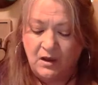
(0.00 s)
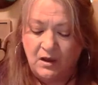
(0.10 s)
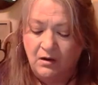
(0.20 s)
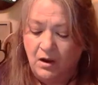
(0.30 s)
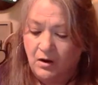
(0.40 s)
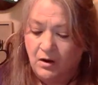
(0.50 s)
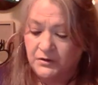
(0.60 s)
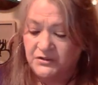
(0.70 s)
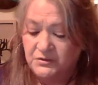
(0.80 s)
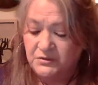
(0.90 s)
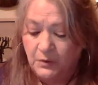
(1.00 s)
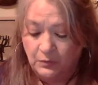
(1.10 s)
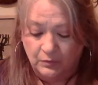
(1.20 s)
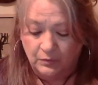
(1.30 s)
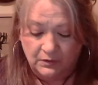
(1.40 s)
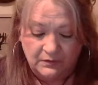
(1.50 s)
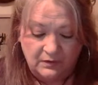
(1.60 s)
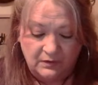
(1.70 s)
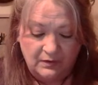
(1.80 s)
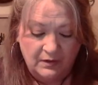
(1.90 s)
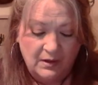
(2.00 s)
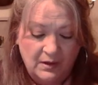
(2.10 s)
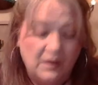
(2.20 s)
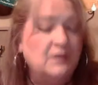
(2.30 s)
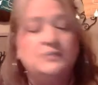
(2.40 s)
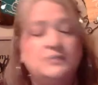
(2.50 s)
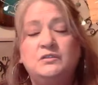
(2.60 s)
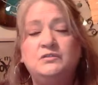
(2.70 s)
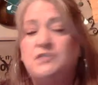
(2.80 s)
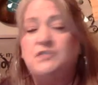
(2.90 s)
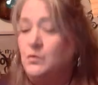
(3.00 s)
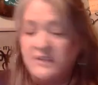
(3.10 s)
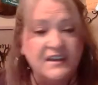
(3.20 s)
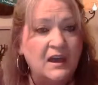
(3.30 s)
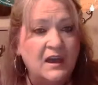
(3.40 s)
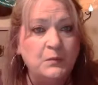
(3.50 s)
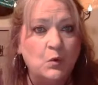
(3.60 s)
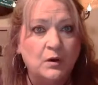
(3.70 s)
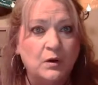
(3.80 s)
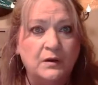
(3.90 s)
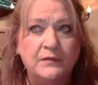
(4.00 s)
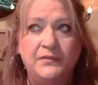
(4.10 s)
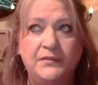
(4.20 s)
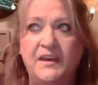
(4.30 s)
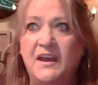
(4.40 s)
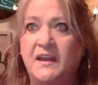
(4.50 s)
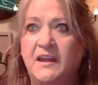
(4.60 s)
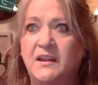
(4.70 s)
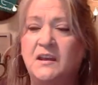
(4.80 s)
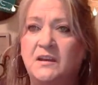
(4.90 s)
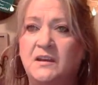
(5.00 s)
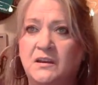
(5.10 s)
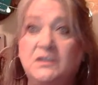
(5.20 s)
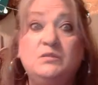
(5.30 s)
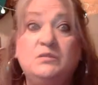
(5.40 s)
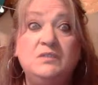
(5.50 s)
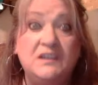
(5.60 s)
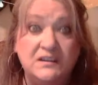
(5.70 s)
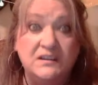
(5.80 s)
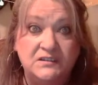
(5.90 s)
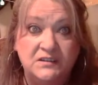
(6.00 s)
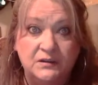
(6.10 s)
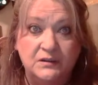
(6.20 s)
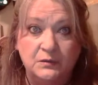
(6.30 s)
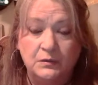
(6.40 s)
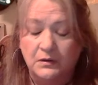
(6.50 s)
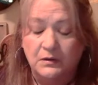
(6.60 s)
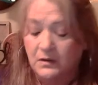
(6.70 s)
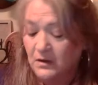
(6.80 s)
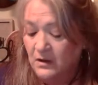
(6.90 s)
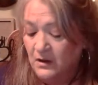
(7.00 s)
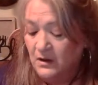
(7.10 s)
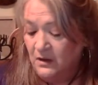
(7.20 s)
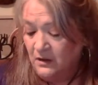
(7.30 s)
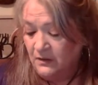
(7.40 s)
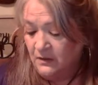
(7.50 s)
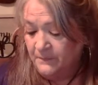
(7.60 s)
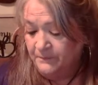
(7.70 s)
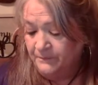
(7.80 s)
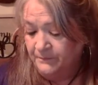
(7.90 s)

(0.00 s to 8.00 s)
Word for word: are ours to hold. Don't take on more than you need to. Um,